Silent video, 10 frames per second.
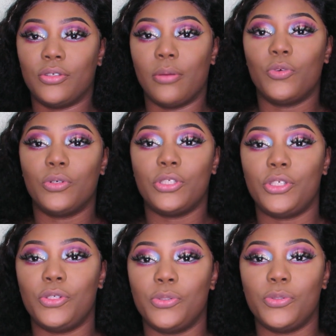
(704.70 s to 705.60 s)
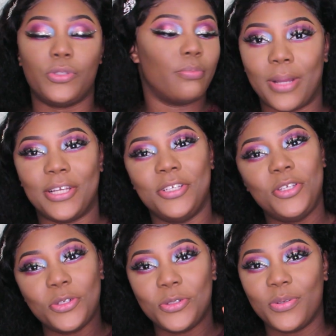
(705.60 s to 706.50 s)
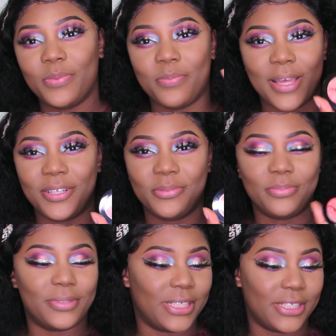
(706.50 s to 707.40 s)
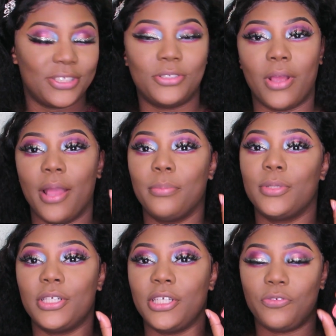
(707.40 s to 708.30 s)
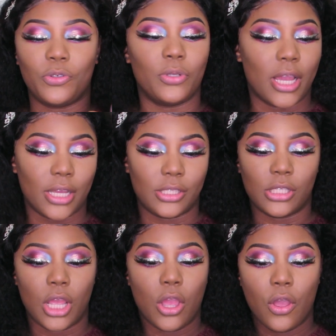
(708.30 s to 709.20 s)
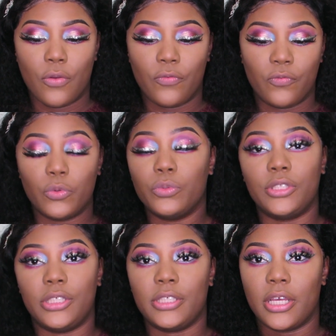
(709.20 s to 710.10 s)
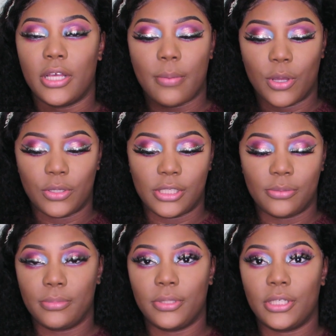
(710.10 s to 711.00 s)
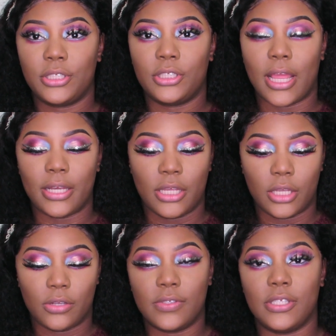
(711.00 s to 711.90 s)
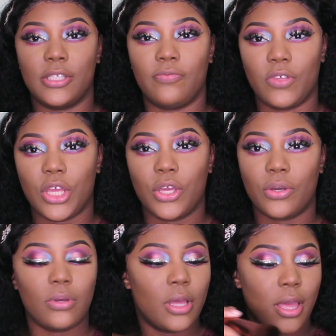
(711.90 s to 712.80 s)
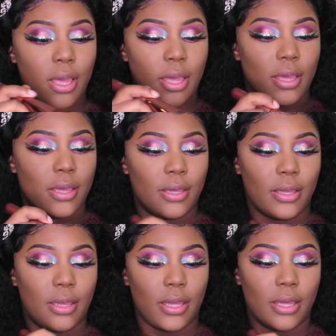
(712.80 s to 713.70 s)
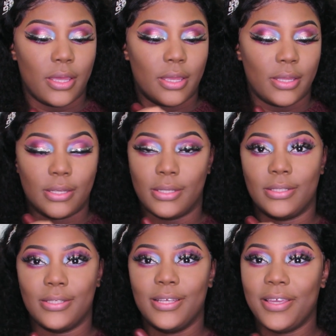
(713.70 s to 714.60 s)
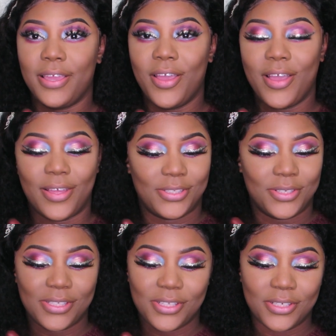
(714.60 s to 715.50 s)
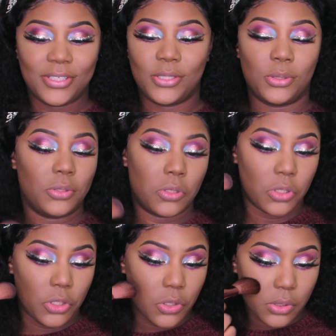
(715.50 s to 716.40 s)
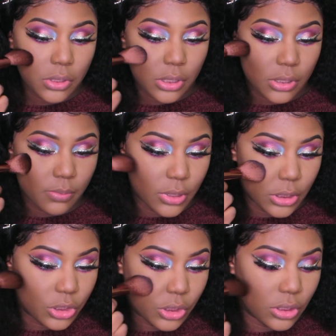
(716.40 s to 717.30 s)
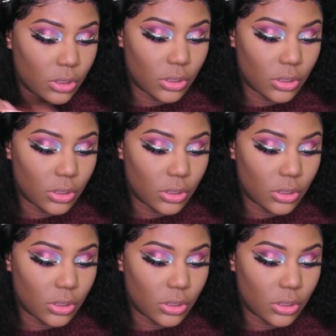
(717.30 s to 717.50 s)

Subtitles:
So I'm going to use my new Mellow blush. So I'm going to give you guys full detail about this blush at the end of this video. And yeah, so let's just use this blush.